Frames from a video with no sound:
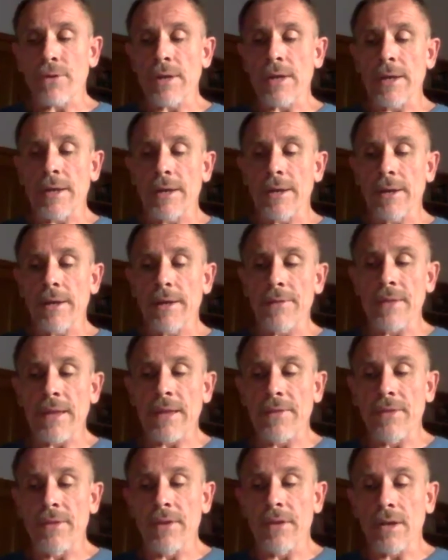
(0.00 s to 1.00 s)

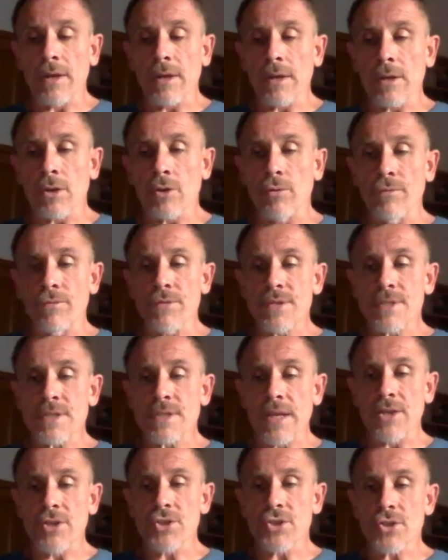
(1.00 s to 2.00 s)
another
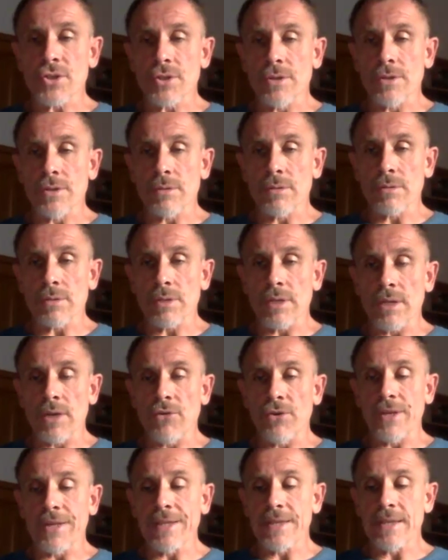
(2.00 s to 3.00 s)
conversation,
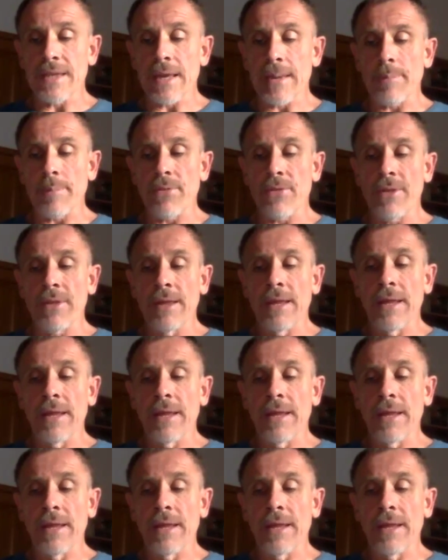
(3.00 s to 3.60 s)
TRE in depth,